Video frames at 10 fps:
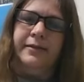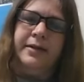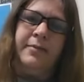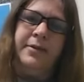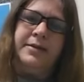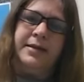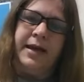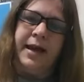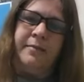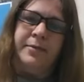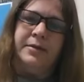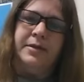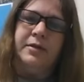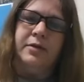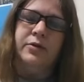coming to campus,
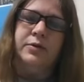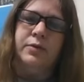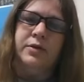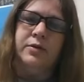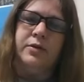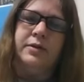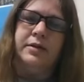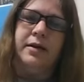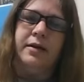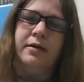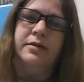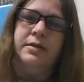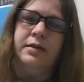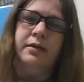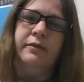that those resources are
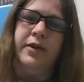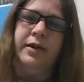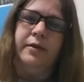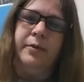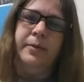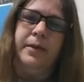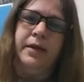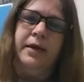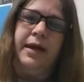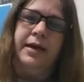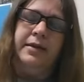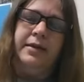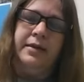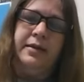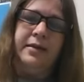still available,
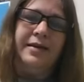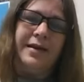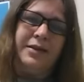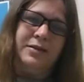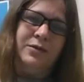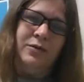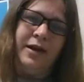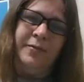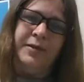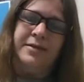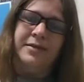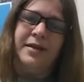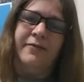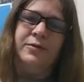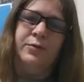and the Student Help Desk
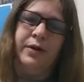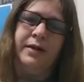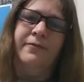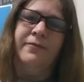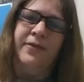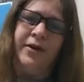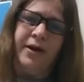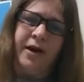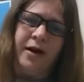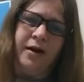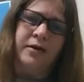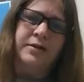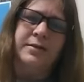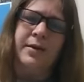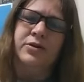staff is working very
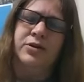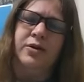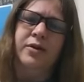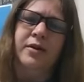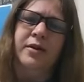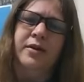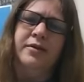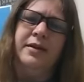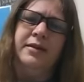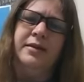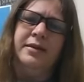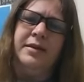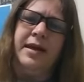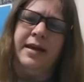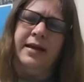hard to make sure that
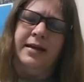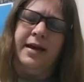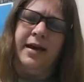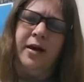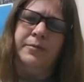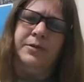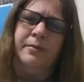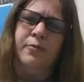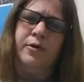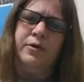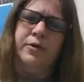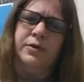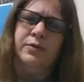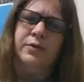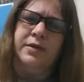they can help support your
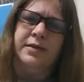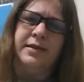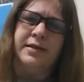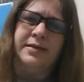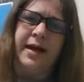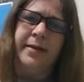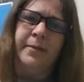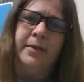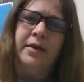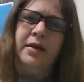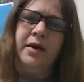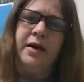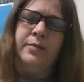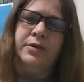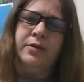students in this time.
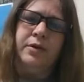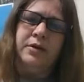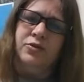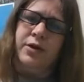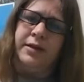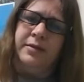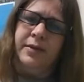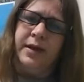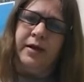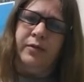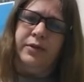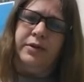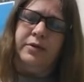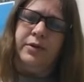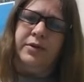So direct them there
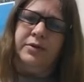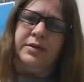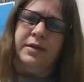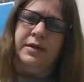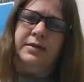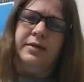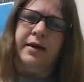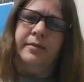when there's needs.